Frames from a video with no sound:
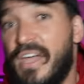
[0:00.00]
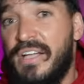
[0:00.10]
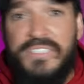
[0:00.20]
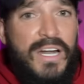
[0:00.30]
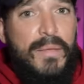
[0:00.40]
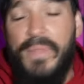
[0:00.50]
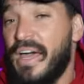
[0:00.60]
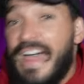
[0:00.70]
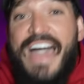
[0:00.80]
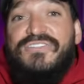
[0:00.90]
things, and I'm
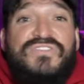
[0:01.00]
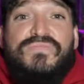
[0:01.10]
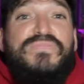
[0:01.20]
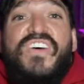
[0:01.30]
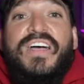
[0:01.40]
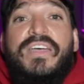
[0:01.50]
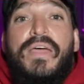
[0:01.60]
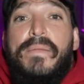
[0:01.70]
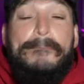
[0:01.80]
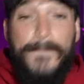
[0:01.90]
like, that's
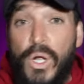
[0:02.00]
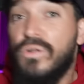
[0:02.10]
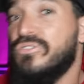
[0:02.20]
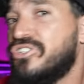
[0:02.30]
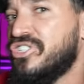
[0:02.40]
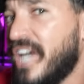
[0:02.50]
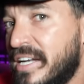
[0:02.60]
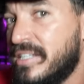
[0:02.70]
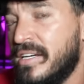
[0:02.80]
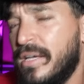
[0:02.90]
fucking
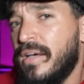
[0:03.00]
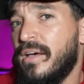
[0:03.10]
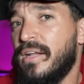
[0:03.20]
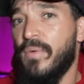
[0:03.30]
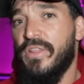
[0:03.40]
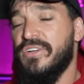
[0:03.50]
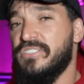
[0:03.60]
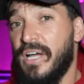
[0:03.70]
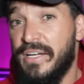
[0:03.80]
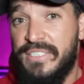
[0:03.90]
bullshit. Now, whether he's
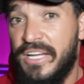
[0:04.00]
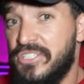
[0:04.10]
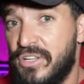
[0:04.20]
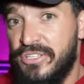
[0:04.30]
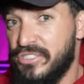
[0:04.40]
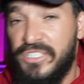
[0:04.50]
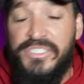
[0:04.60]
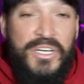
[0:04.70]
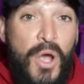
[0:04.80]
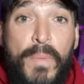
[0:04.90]
lying intentionally, just
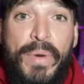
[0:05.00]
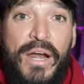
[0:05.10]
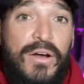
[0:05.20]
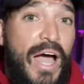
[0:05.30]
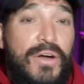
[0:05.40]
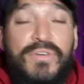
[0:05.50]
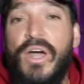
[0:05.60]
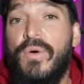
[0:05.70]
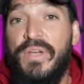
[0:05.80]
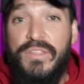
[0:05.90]
doesn't know better, I don't
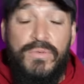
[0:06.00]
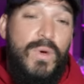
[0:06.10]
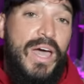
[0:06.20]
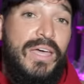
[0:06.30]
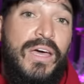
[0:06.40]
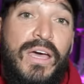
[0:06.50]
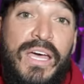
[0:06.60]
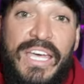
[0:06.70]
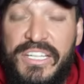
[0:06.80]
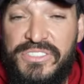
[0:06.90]
know. Either way,
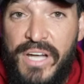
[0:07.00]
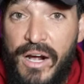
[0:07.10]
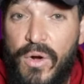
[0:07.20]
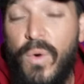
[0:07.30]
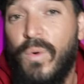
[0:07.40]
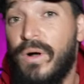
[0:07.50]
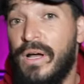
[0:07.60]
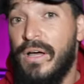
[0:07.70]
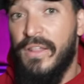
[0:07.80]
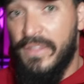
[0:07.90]
it's not cool.
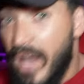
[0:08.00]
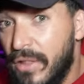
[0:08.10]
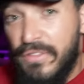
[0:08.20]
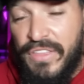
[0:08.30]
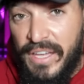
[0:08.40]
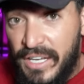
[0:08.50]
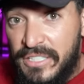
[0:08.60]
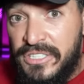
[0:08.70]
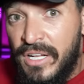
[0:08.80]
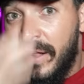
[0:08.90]
The other thing
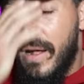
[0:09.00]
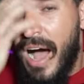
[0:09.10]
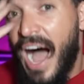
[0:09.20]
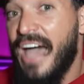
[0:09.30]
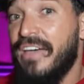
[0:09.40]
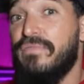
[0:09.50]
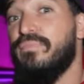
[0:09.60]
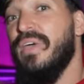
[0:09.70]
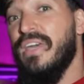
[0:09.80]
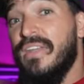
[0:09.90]
is, I have
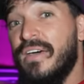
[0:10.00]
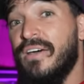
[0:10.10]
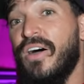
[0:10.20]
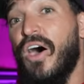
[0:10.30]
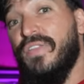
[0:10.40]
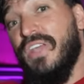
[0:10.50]
been on